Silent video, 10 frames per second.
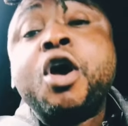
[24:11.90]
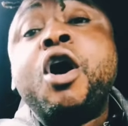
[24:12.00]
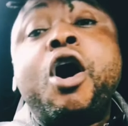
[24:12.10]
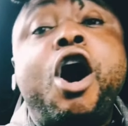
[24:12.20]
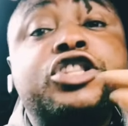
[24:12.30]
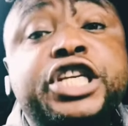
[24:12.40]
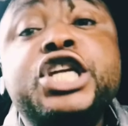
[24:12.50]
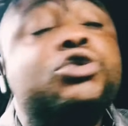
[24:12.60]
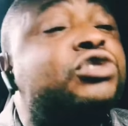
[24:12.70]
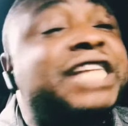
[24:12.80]
Until
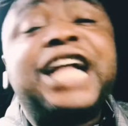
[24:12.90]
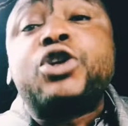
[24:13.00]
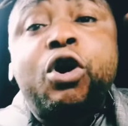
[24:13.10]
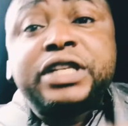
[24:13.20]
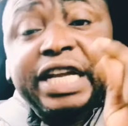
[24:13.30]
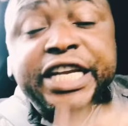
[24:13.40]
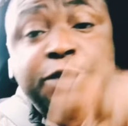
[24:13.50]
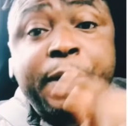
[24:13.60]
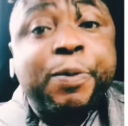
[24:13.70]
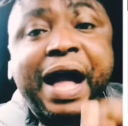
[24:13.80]
you start holding these
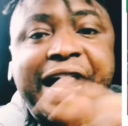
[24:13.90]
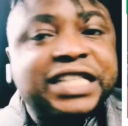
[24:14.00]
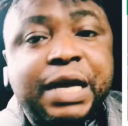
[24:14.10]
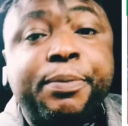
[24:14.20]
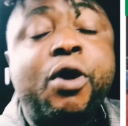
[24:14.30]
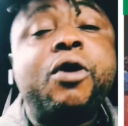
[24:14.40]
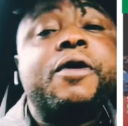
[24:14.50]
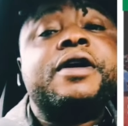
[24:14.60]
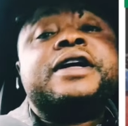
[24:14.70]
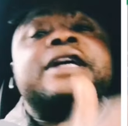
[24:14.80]
people accountable,
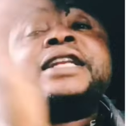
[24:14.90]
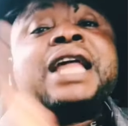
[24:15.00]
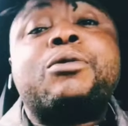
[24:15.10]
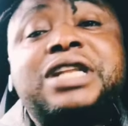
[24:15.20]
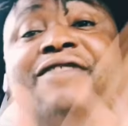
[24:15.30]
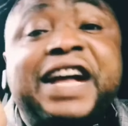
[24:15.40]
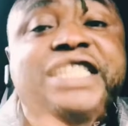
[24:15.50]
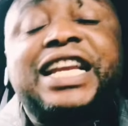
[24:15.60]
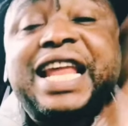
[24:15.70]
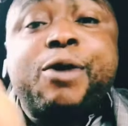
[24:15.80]
they will never
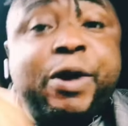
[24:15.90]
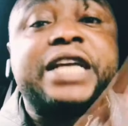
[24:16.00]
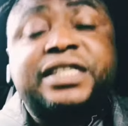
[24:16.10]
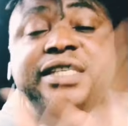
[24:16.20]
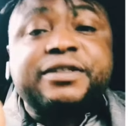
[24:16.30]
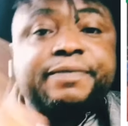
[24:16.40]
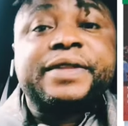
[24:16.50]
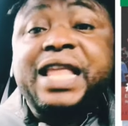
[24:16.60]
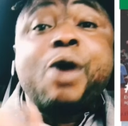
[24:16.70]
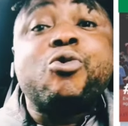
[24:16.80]
change their ways.
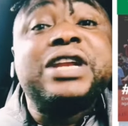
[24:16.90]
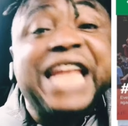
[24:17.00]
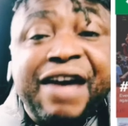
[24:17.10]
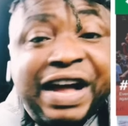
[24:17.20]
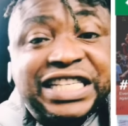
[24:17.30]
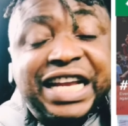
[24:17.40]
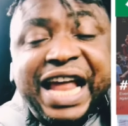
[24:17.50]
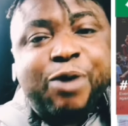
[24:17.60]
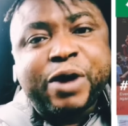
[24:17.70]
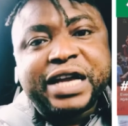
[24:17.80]
They will never change
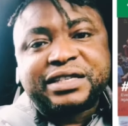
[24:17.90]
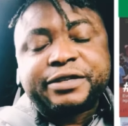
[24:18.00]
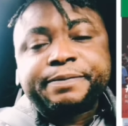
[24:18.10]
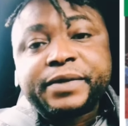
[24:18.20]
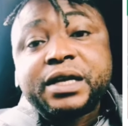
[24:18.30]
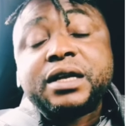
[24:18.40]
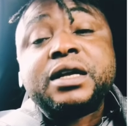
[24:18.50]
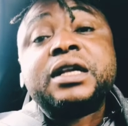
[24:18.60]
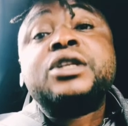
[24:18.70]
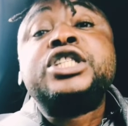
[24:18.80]
their ways.
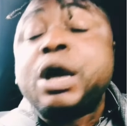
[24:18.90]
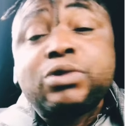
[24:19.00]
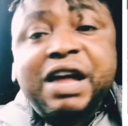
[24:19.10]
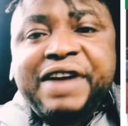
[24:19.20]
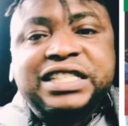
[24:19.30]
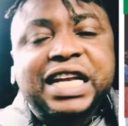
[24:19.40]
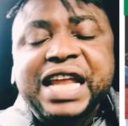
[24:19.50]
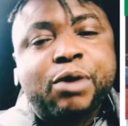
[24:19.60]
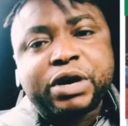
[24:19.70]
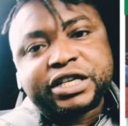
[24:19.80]
They will never change
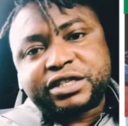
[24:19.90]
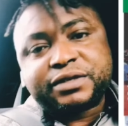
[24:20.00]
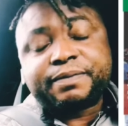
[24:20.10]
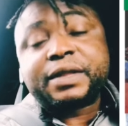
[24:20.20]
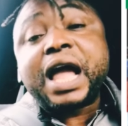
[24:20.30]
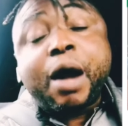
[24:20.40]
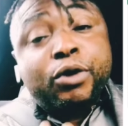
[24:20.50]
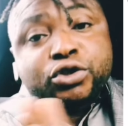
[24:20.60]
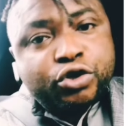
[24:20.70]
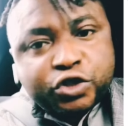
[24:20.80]
their ways. I
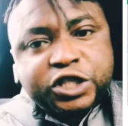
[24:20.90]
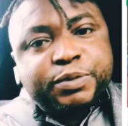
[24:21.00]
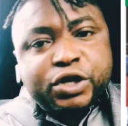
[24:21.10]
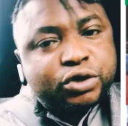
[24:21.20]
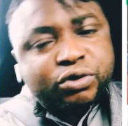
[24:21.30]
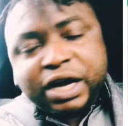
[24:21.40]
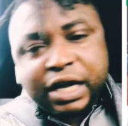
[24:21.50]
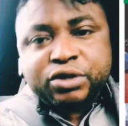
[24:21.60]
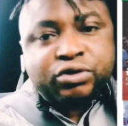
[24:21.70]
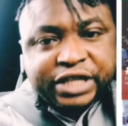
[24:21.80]
want to use this medium
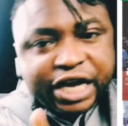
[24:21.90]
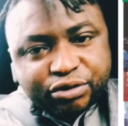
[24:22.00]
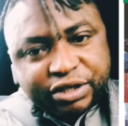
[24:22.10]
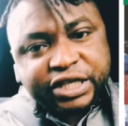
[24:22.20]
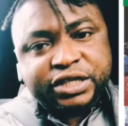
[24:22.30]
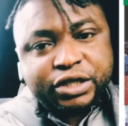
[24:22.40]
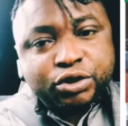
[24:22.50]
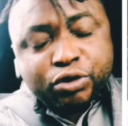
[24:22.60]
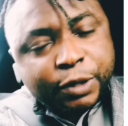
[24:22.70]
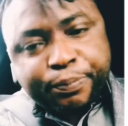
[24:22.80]
to tell you this, you
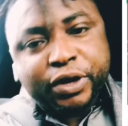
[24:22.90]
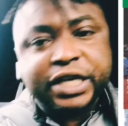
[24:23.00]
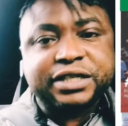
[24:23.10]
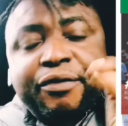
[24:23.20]
the police.